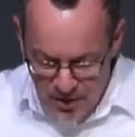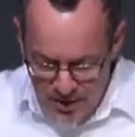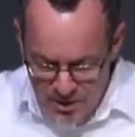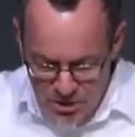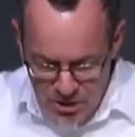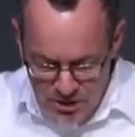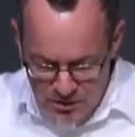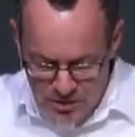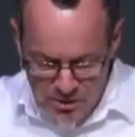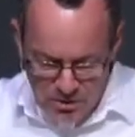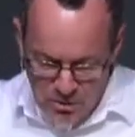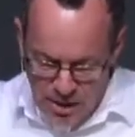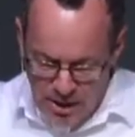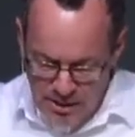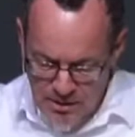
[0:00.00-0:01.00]
in Jesus
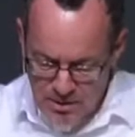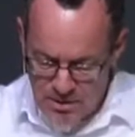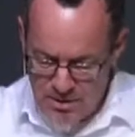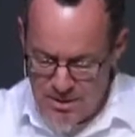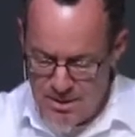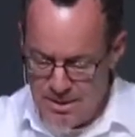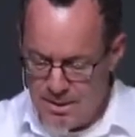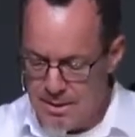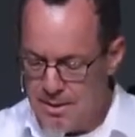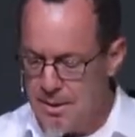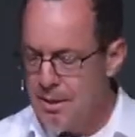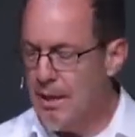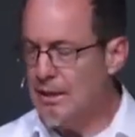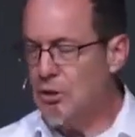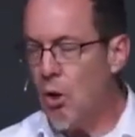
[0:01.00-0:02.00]
Christ.
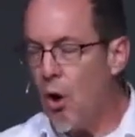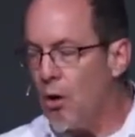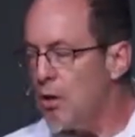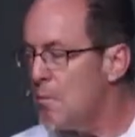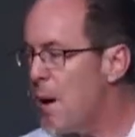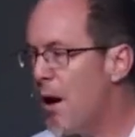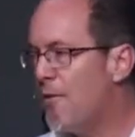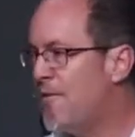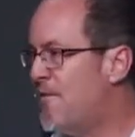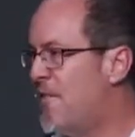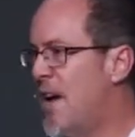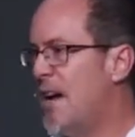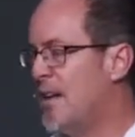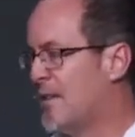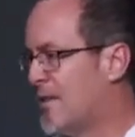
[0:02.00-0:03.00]
It's all about
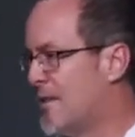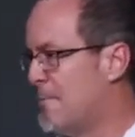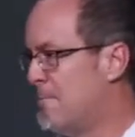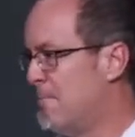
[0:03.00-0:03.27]
faith